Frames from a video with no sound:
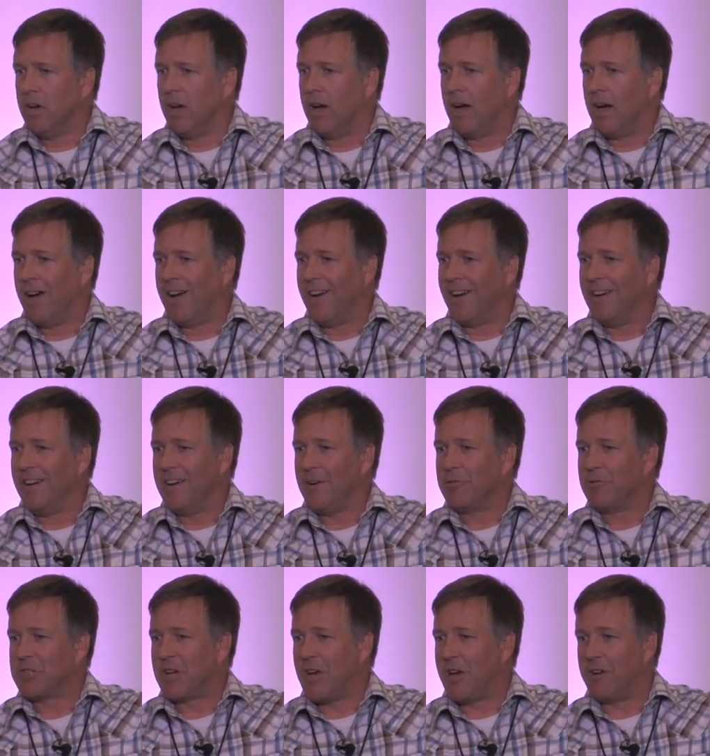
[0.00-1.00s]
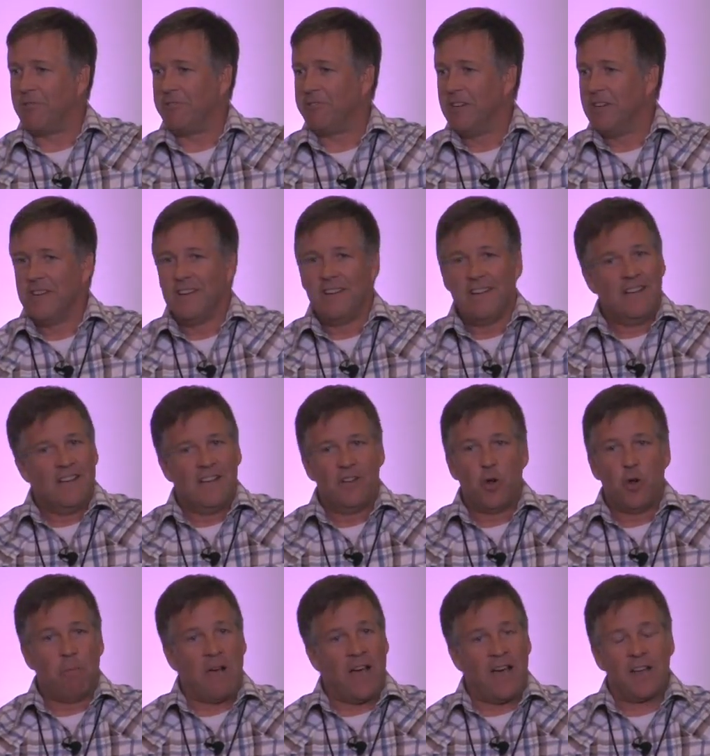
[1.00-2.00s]
Uh, he was kind of
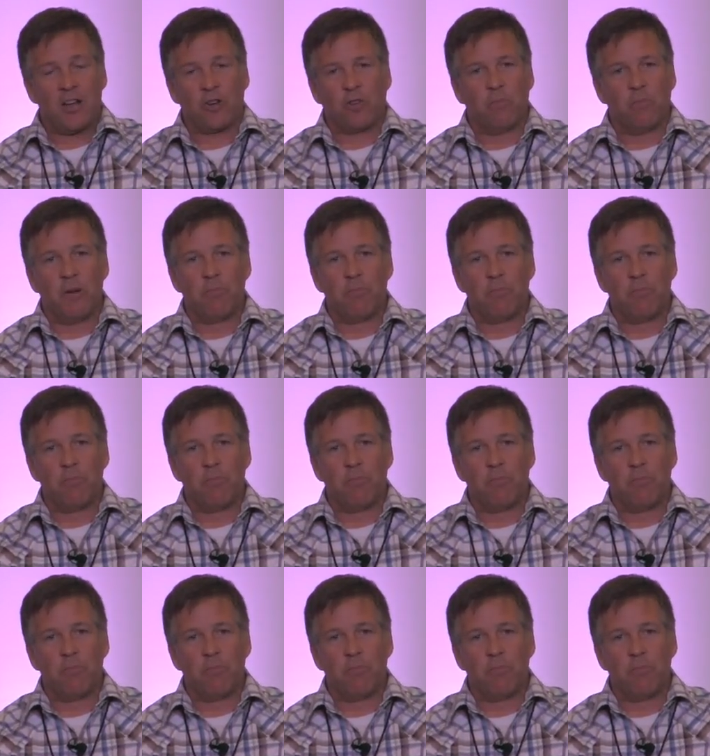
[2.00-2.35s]
nomadic.